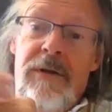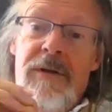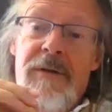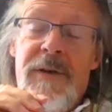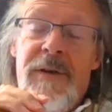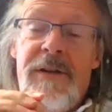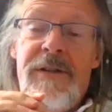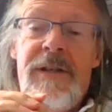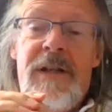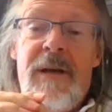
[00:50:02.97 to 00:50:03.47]
you
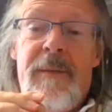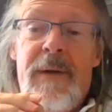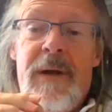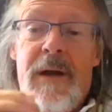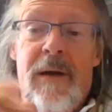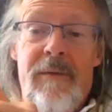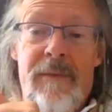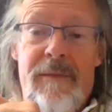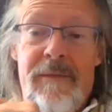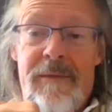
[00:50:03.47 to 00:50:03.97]
fancy coming
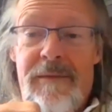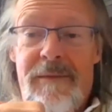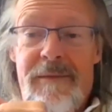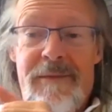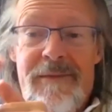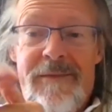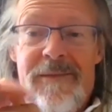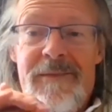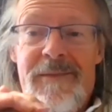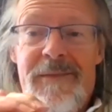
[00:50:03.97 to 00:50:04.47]
up
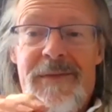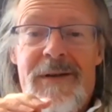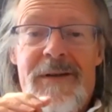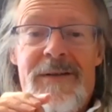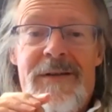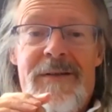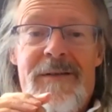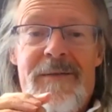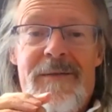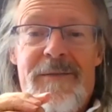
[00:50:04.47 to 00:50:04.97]

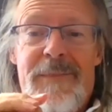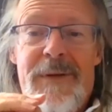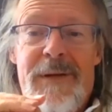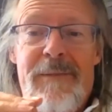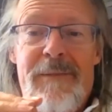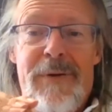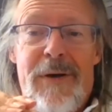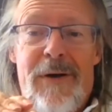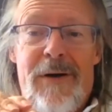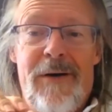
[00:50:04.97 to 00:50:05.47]
and
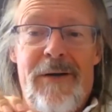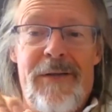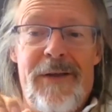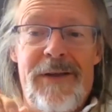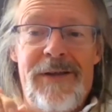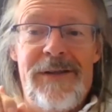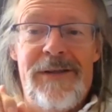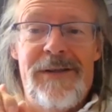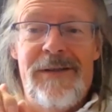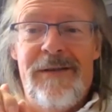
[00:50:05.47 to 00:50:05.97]
being part of
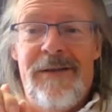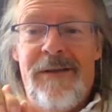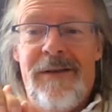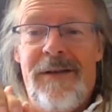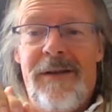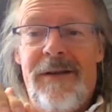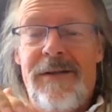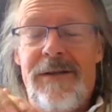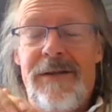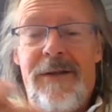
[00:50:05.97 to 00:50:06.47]
this?
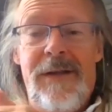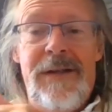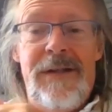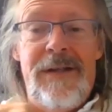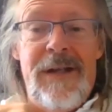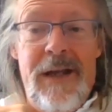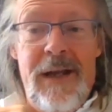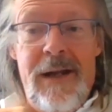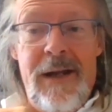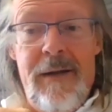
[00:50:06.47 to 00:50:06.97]
So
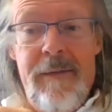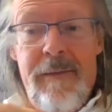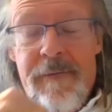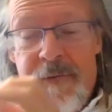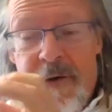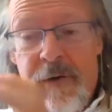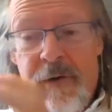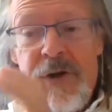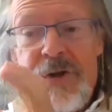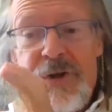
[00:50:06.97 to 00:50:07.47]
this
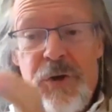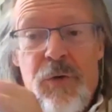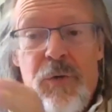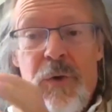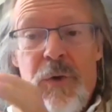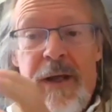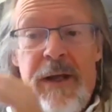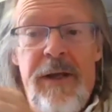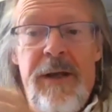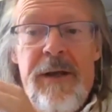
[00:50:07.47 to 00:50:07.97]
very
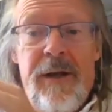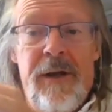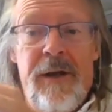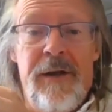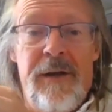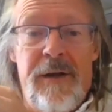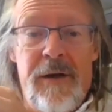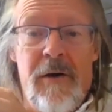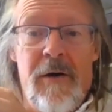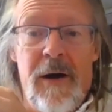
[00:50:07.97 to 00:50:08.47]
tall
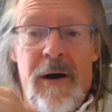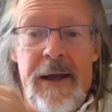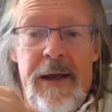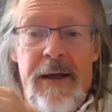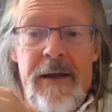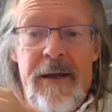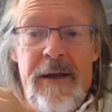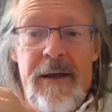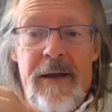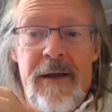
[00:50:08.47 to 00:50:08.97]
Indian guy
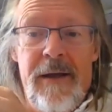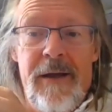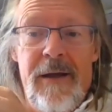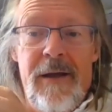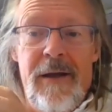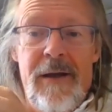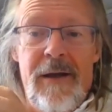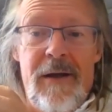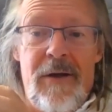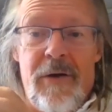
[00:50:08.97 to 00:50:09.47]

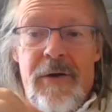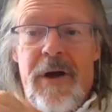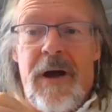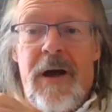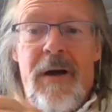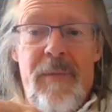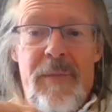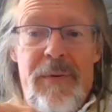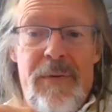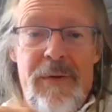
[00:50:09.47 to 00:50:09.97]
got
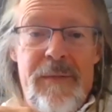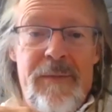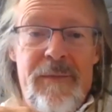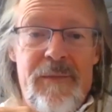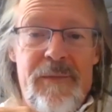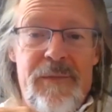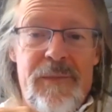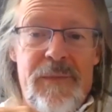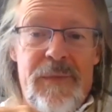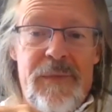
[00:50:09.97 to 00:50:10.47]
up,
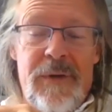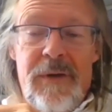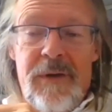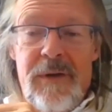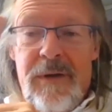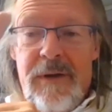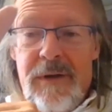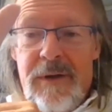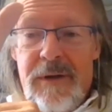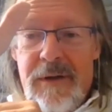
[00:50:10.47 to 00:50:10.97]

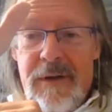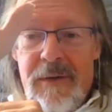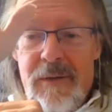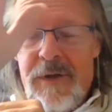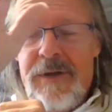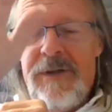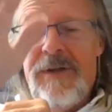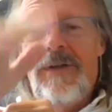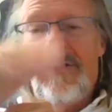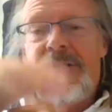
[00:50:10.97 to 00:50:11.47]

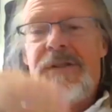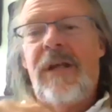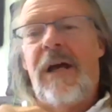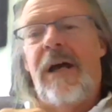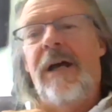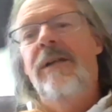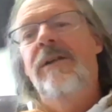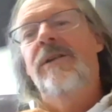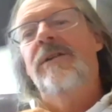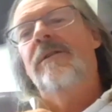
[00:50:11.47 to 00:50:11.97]
went to the
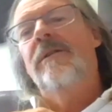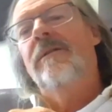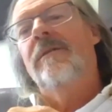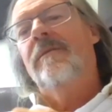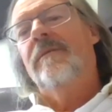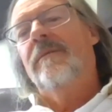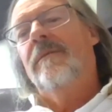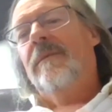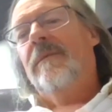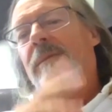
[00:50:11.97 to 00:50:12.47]
stage,
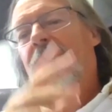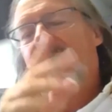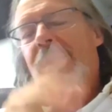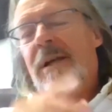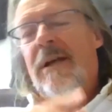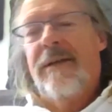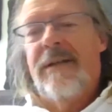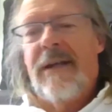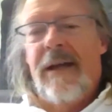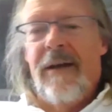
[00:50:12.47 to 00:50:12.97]

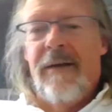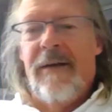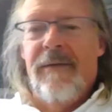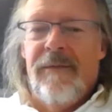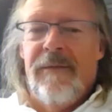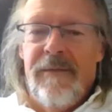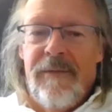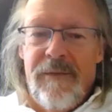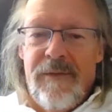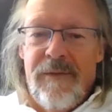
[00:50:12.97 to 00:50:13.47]
sat down.